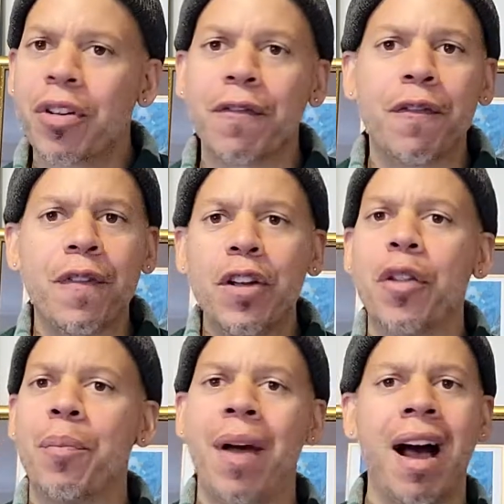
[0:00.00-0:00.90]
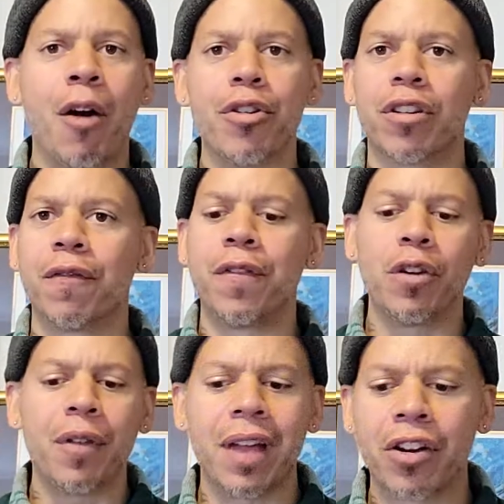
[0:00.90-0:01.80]
feel the power, you can feel
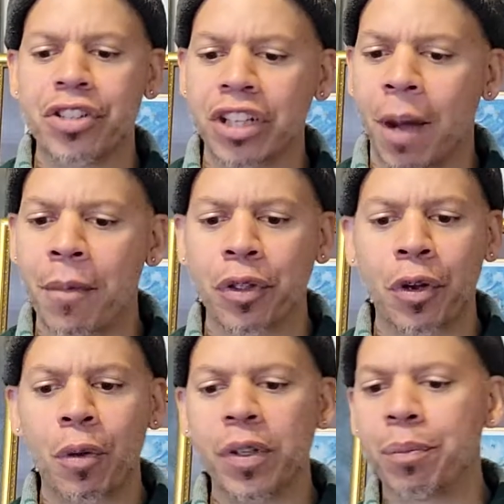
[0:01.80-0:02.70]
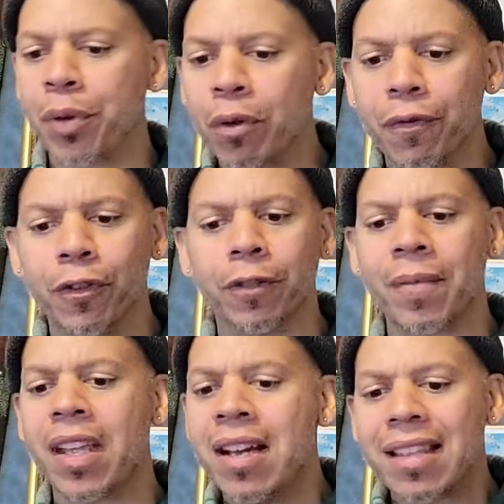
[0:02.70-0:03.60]
the energy coming through. It's beautiful.
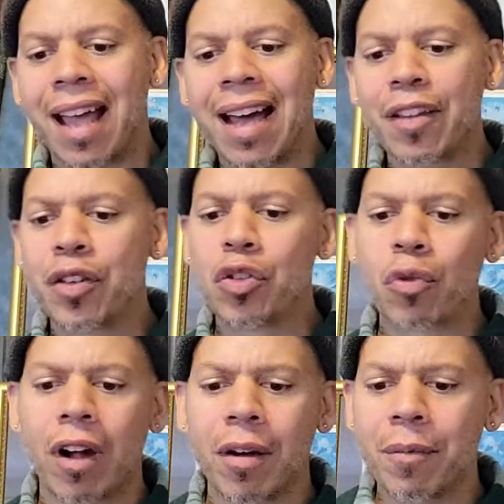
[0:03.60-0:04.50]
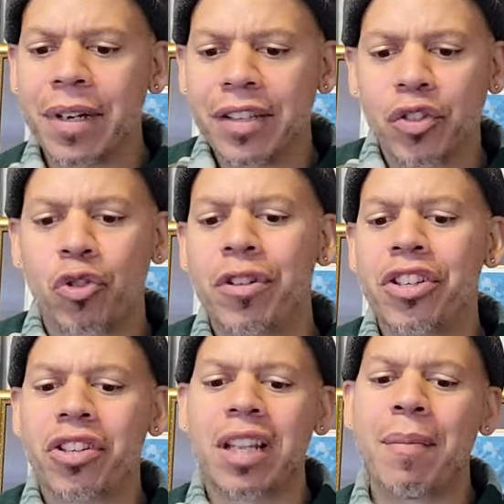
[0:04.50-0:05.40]
The head of the drum is
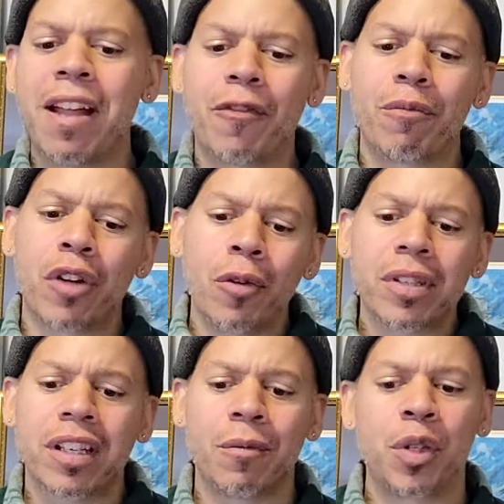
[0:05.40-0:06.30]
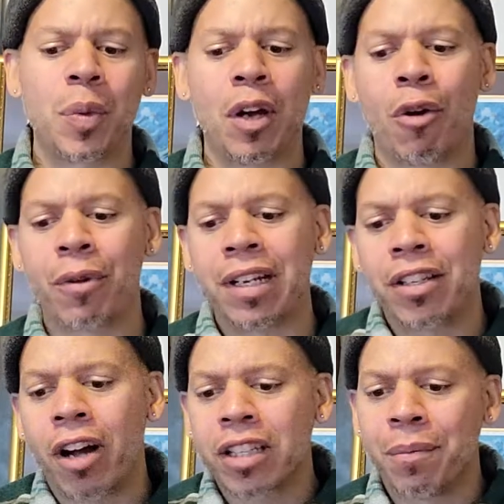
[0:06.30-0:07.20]
traditionally made from goat skin, which we already
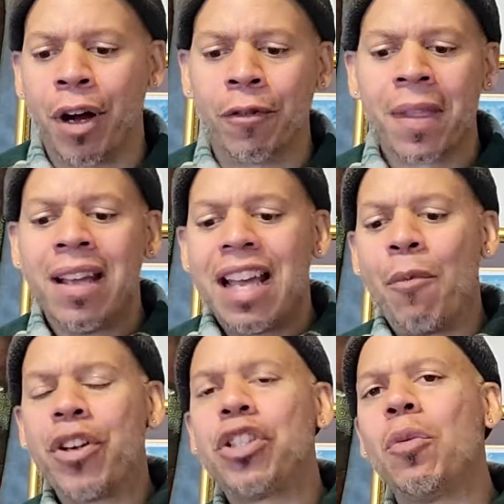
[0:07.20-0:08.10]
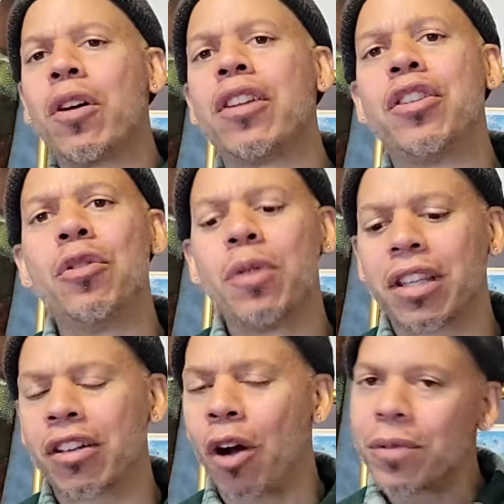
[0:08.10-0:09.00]
talked about. And what you want to do with the
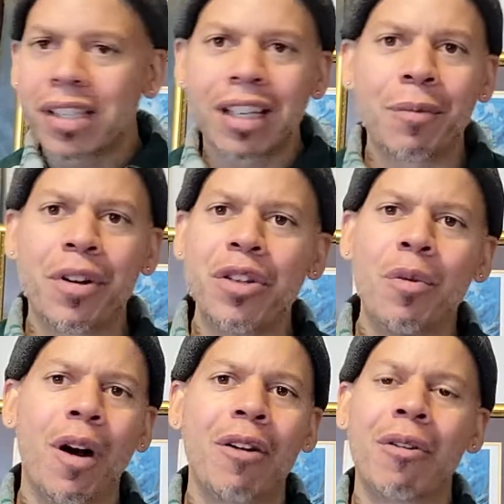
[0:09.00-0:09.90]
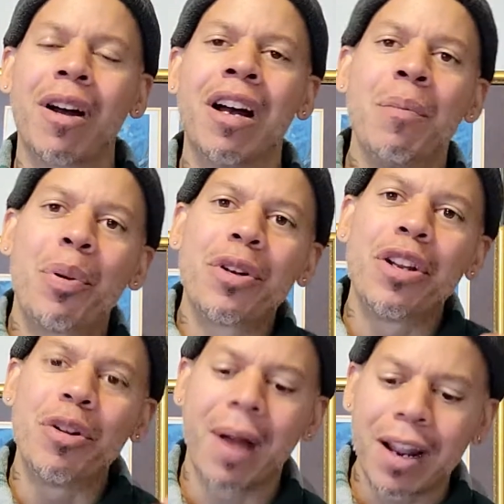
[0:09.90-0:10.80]
goat skin when you are putting a
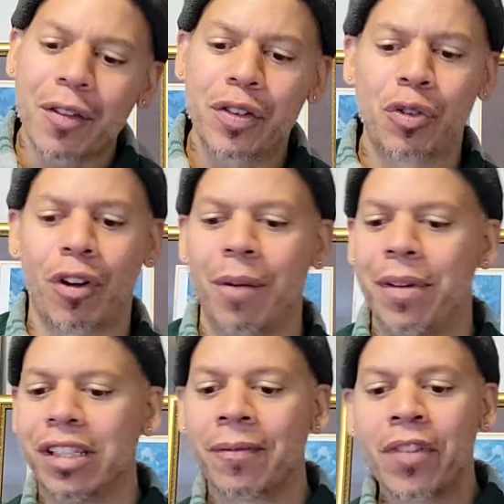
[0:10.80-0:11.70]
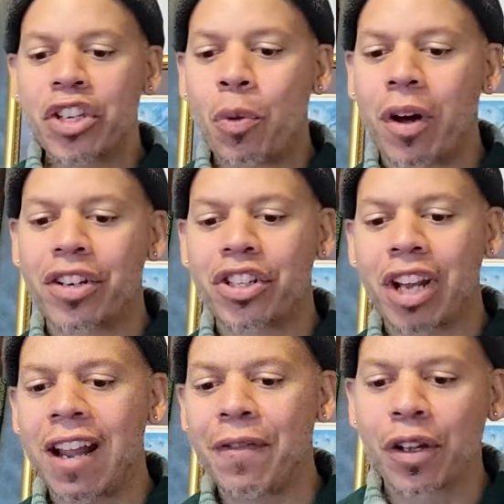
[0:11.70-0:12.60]
new head on the drum is you want to
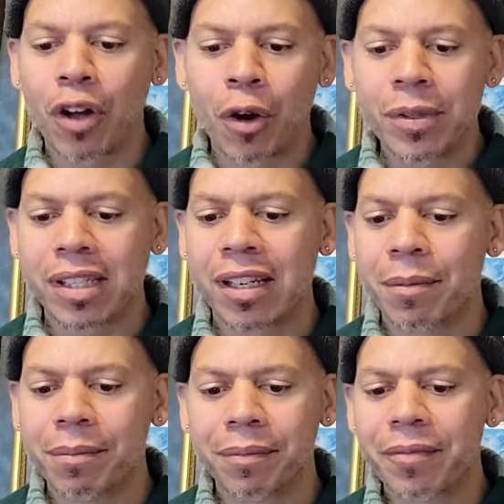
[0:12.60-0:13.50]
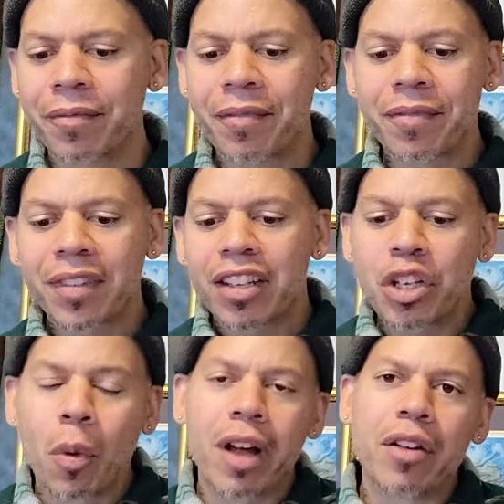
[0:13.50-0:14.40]
shave the goat skin.
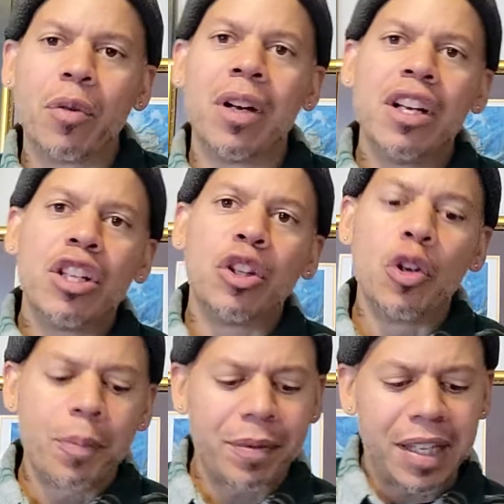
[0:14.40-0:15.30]
You want to loop